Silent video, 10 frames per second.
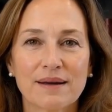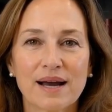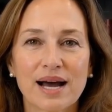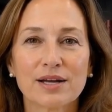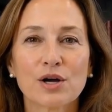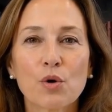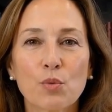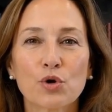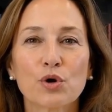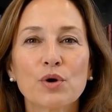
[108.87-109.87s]
and no
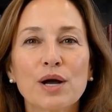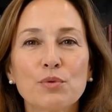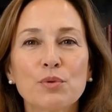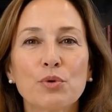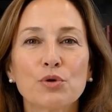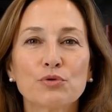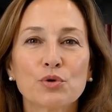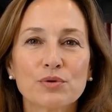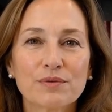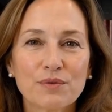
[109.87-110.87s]
monogram
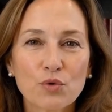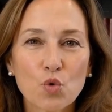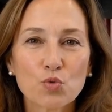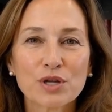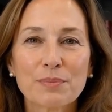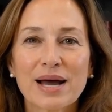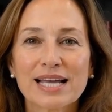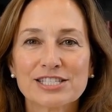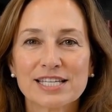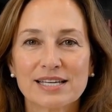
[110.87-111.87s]
removal or
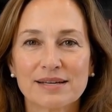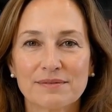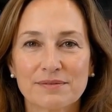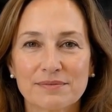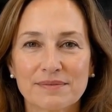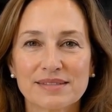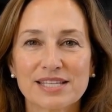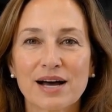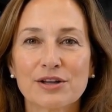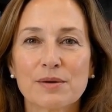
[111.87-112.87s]
replating,
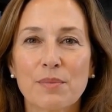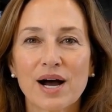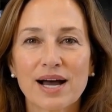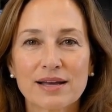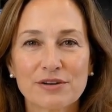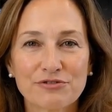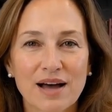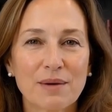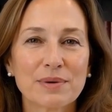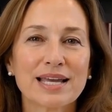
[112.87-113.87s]
tells a buyer the
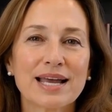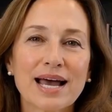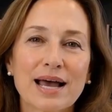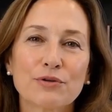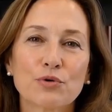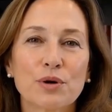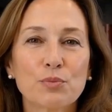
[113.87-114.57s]
family cared for it